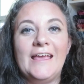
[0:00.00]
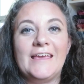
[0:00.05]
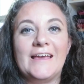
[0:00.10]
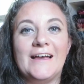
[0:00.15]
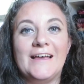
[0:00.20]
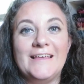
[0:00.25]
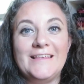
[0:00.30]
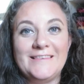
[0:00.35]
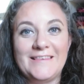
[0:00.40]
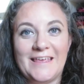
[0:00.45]
Hi
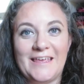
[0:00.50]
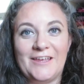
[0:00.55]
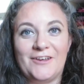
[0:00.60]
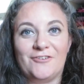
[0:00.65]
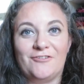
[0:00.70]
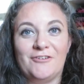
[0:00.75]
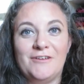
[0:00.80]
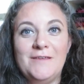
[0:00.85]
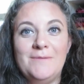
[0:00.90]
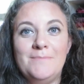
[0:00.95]
guys,
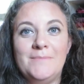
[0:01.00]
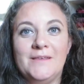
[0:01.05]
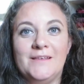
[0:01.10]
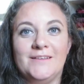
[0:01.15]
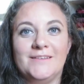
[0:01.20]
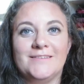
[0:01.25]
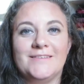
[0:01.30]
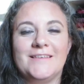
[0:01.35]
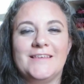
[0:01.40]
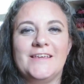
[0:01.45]
Andrea
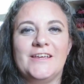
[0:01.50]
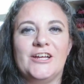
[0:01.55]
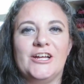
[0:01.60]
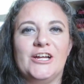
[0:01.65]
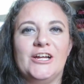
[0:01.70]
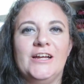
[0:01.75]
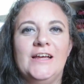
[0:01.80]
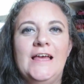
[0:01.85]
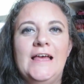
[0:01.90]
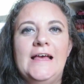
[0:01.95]
Mills
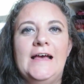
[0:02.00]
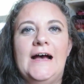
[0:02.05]
here.